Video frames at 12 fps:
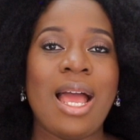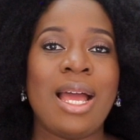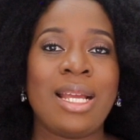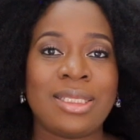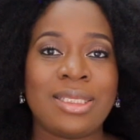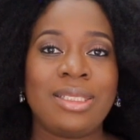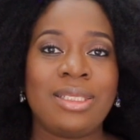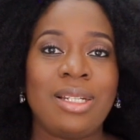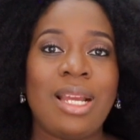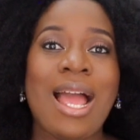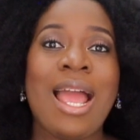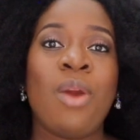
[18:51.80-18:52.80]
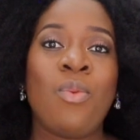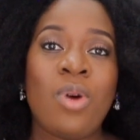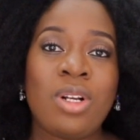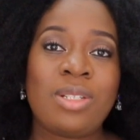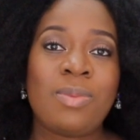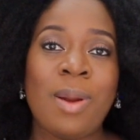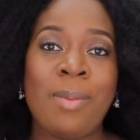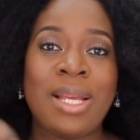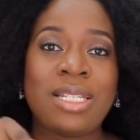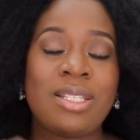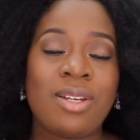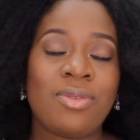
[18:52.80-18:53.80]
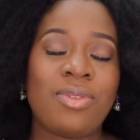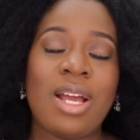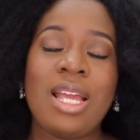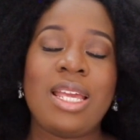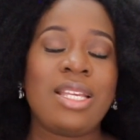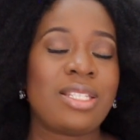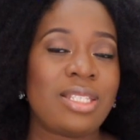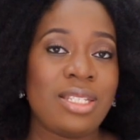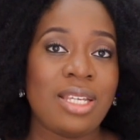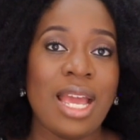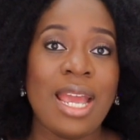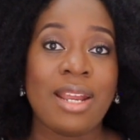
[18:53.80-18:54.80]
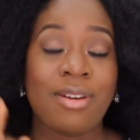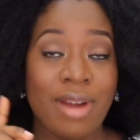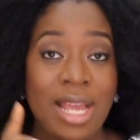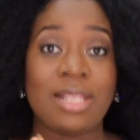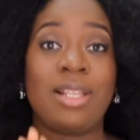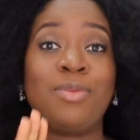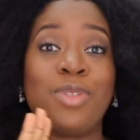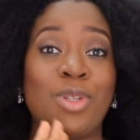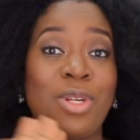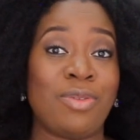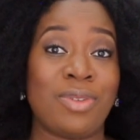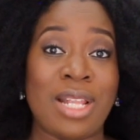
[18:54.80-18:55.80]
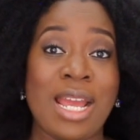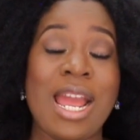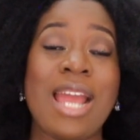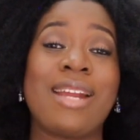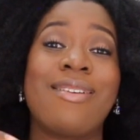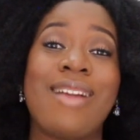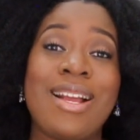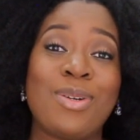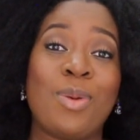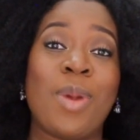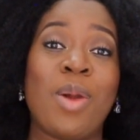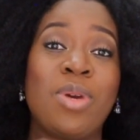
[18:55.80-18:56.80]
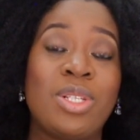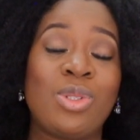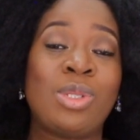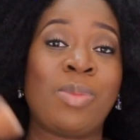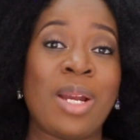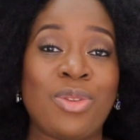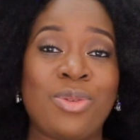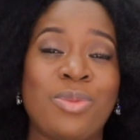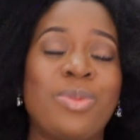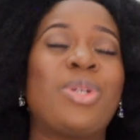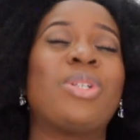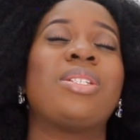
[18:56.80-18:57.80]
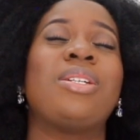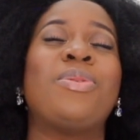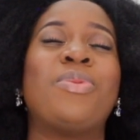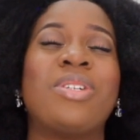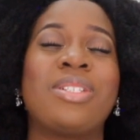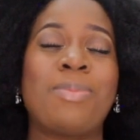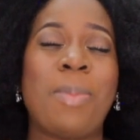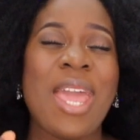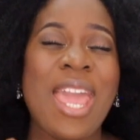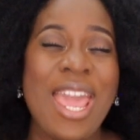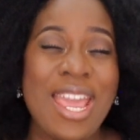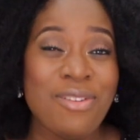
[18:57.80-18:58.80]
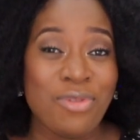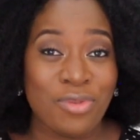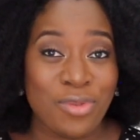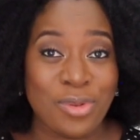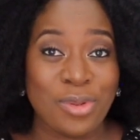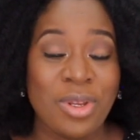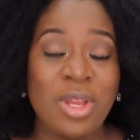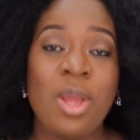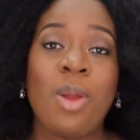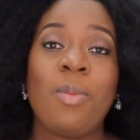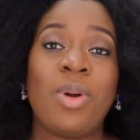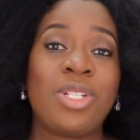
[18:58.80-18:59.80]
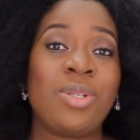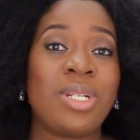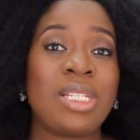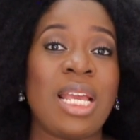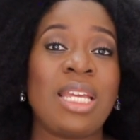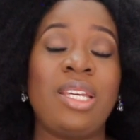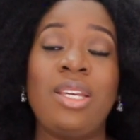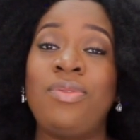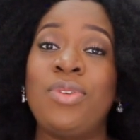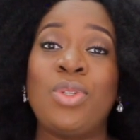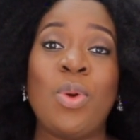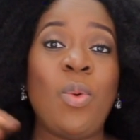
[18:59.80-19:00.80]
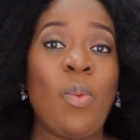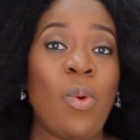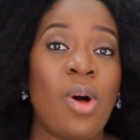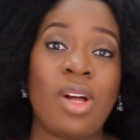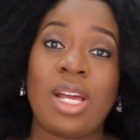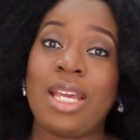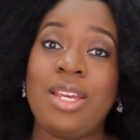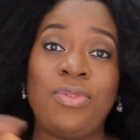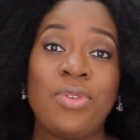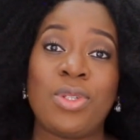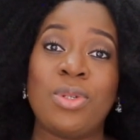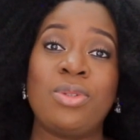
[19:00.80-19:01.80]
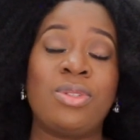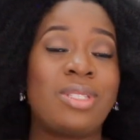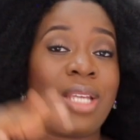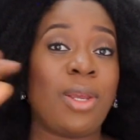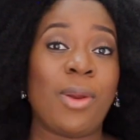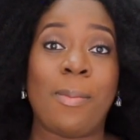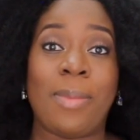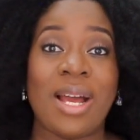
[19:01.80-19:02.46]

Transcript: And I walked by myself. See, I cried. Let me not even lie. I cried on my way to the bathroom because it was painful. But she was like, if you don't walk, if you don't take your